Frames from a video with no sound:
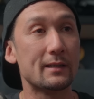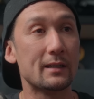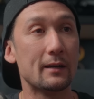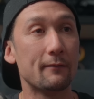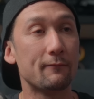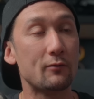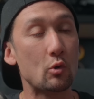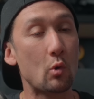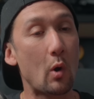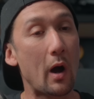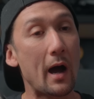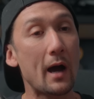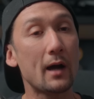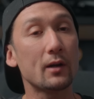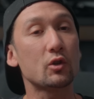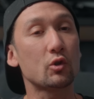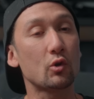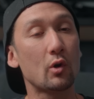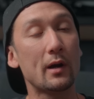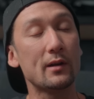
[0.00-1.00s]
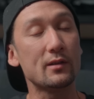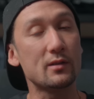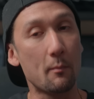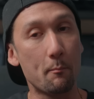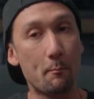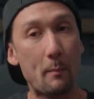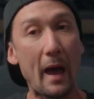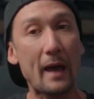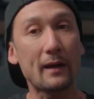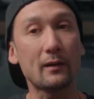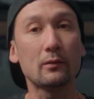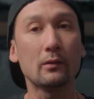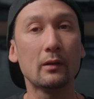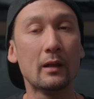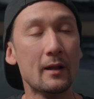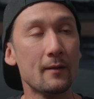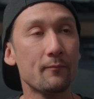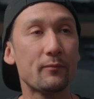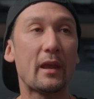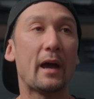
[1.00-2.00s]
And if you are trying to battle
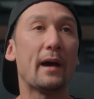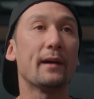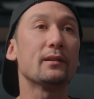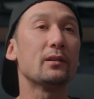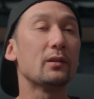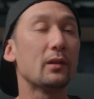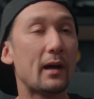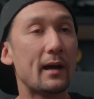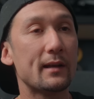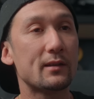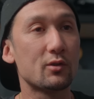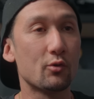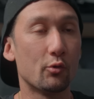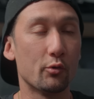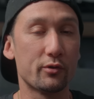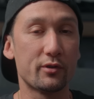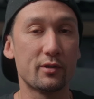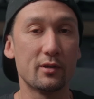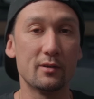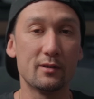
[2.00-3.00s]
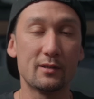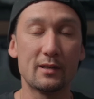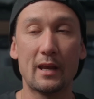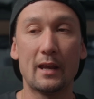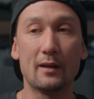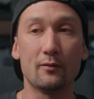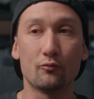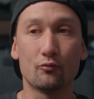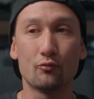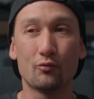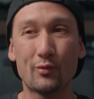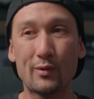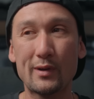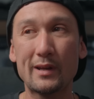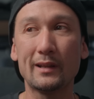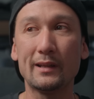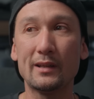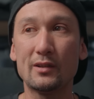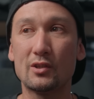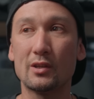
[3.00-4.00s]
other light sources and
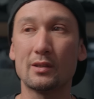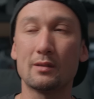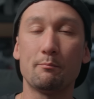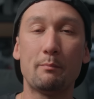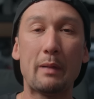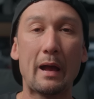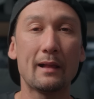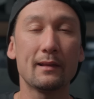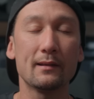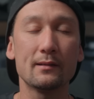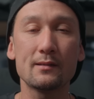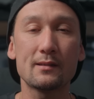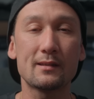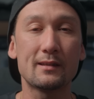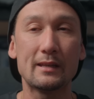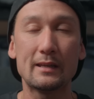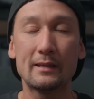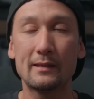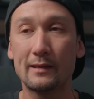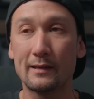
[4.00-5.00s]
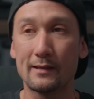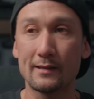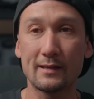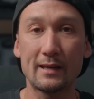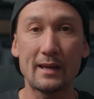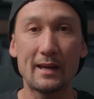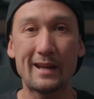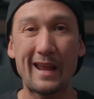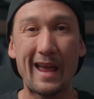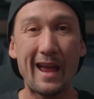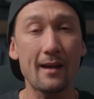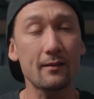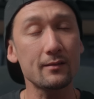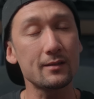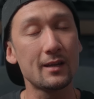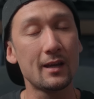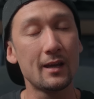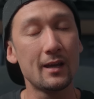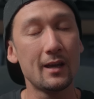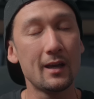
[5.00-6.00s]
really just balance the scene
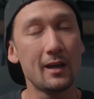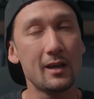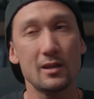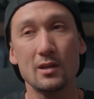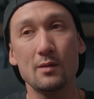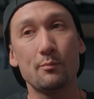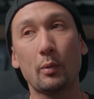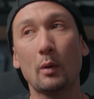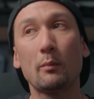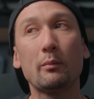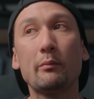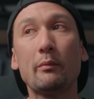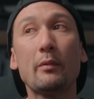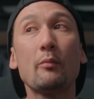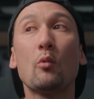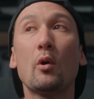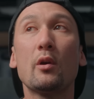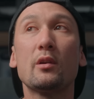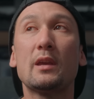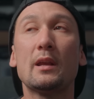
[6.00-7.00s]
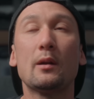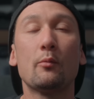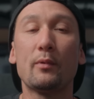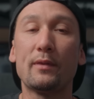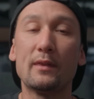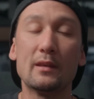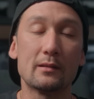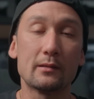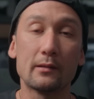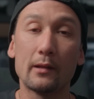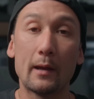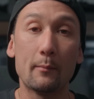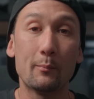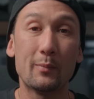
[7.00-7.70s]
out, you probably won't get it with this light.